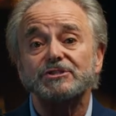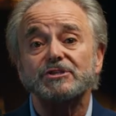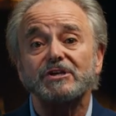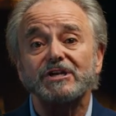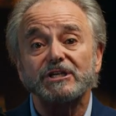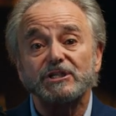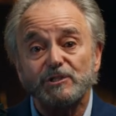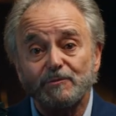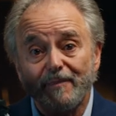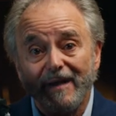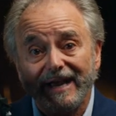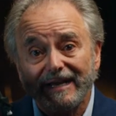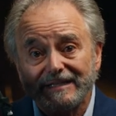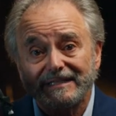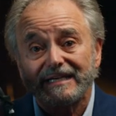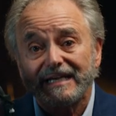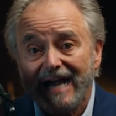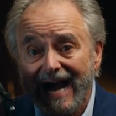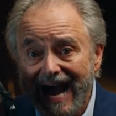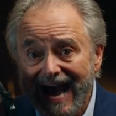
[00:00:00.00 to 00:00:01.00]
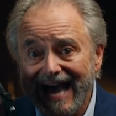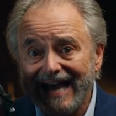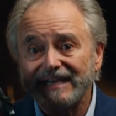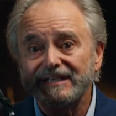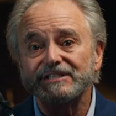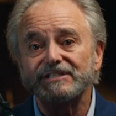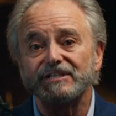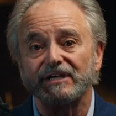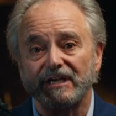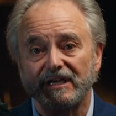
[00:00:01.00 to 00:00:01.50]
should expect
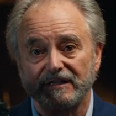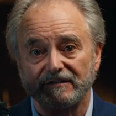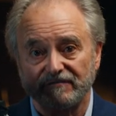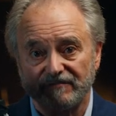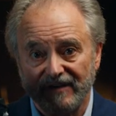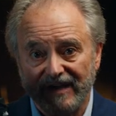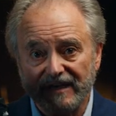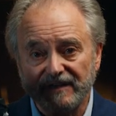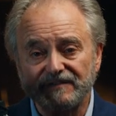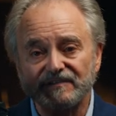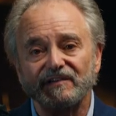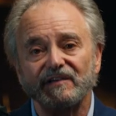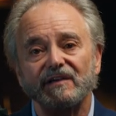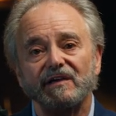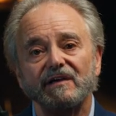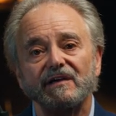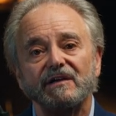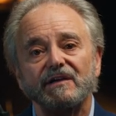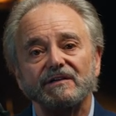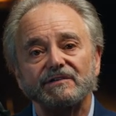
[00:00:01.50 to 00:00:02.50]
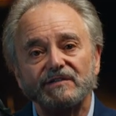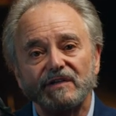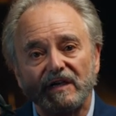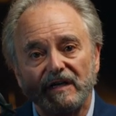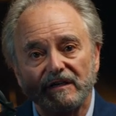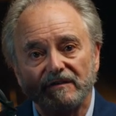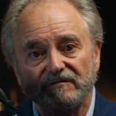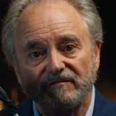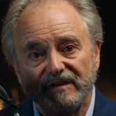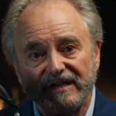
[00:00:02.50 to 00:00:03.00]
God to convict, to
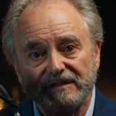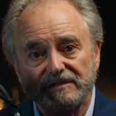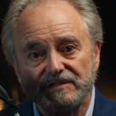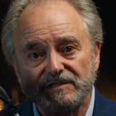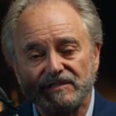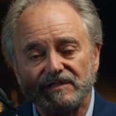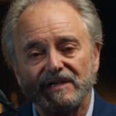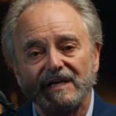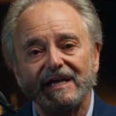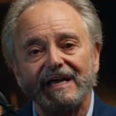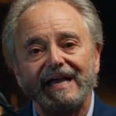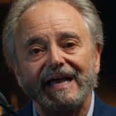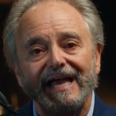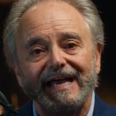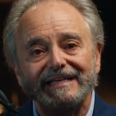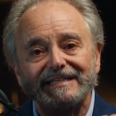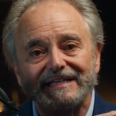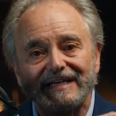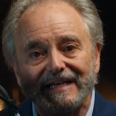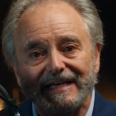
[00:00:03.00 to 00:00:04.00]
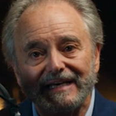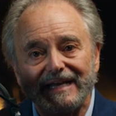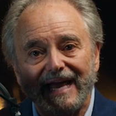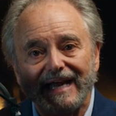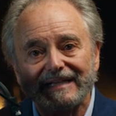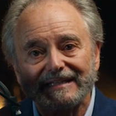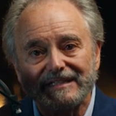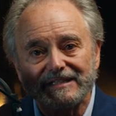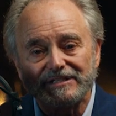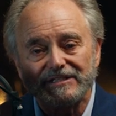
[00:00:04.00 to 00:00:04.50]
convince, and to
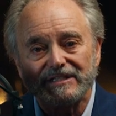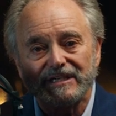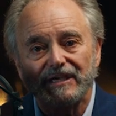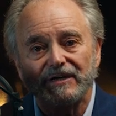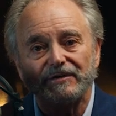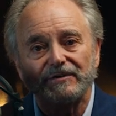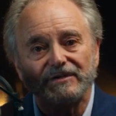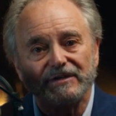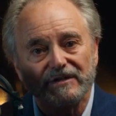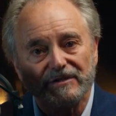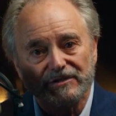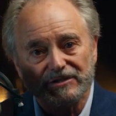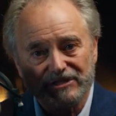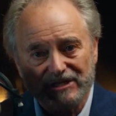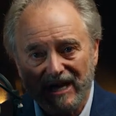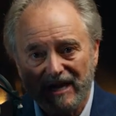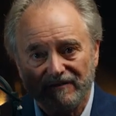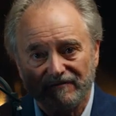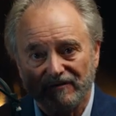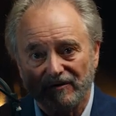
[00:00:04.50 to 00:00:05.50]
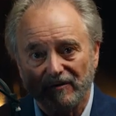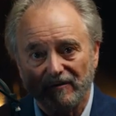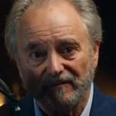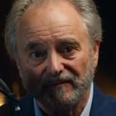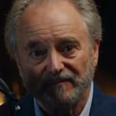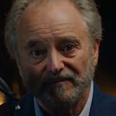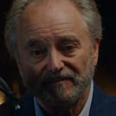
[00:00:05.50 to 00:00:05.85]
connect the sinner to the Savior.